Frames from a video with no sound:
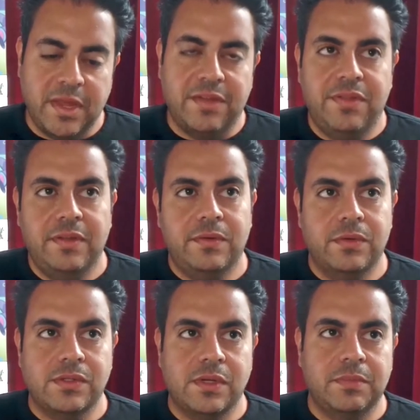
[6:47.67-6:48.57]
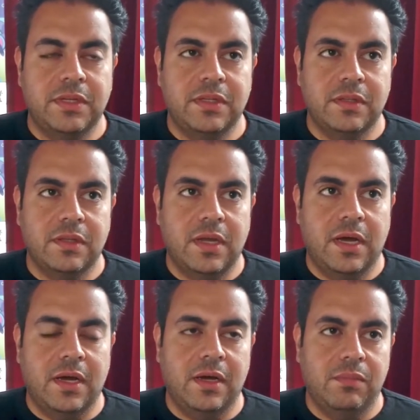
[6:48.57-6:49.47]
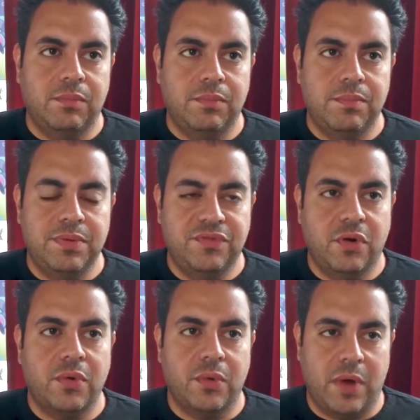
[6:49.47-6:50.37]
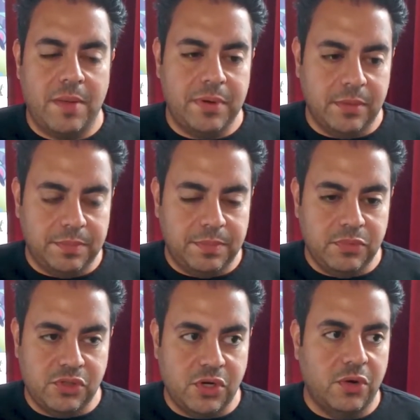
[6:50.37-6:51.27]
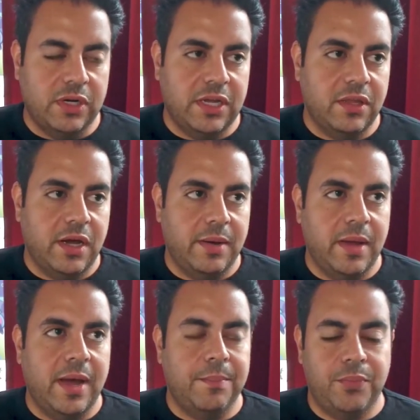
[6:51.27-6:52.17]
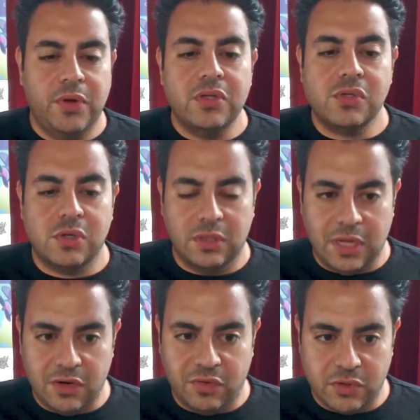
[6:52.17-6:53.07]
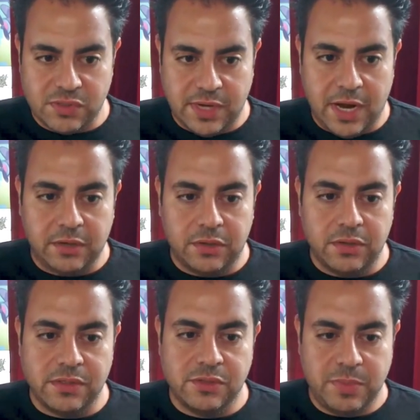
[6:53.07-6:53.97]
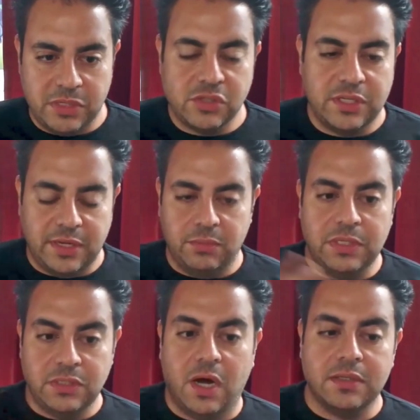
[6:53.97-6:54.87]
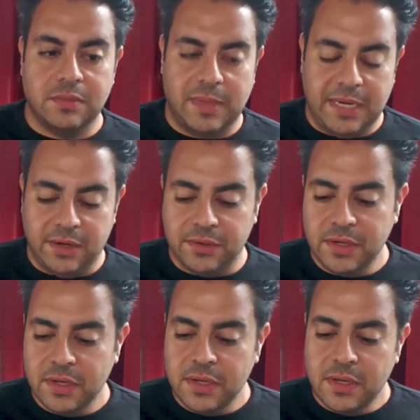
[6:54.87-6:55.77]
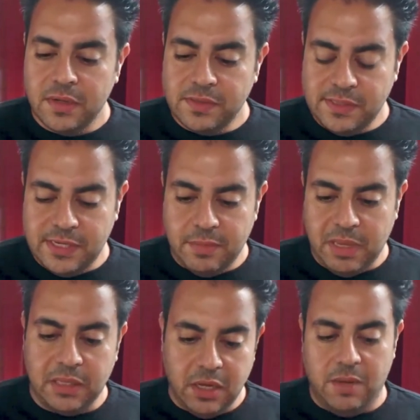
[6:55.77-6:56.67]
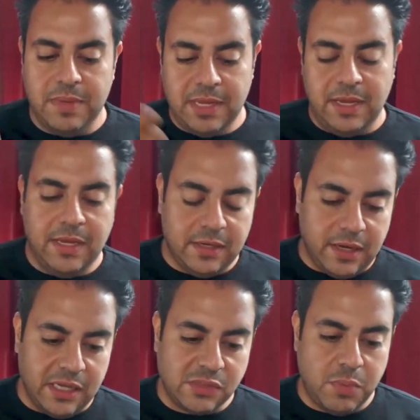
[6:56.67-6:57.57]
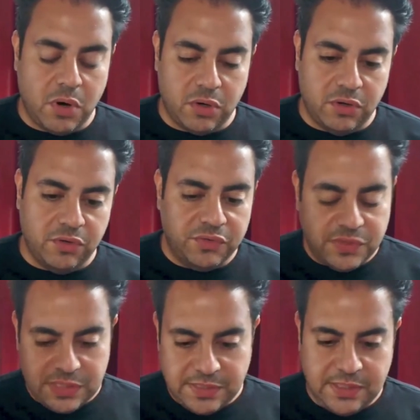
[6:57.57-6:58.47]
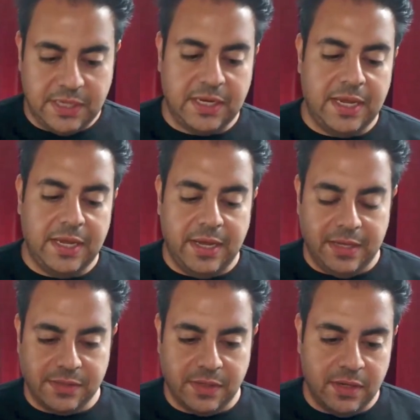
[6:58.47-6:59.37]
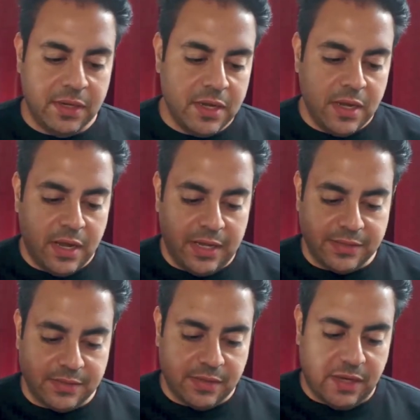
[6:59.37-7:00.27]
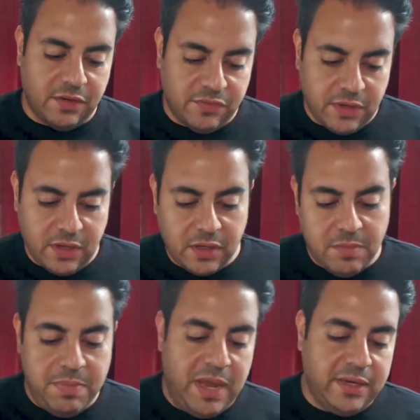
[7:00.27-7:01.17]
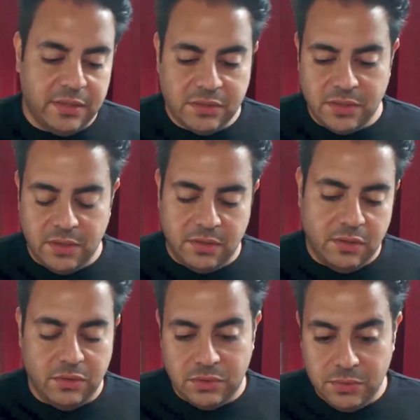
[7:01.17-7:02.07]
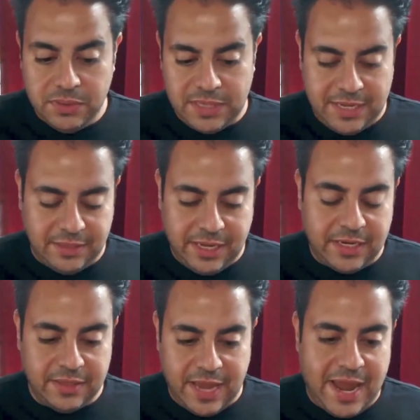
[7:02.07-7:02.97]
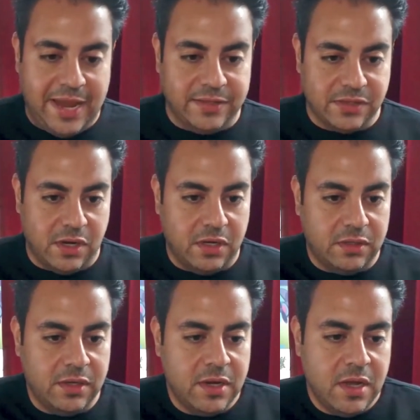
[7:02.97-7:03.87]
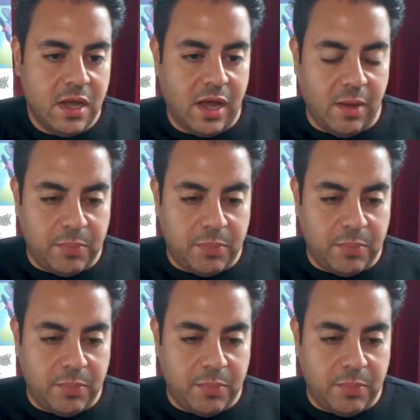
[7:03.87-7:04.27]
I think there is something, uh, I, before we wrap up, Joe, and I, I, I'm pretty sure a lot of our snackers, especially that we talked about C M L coming in as part of C C N A, as a as kind of a companion to you doing that, getting that hands-on uh,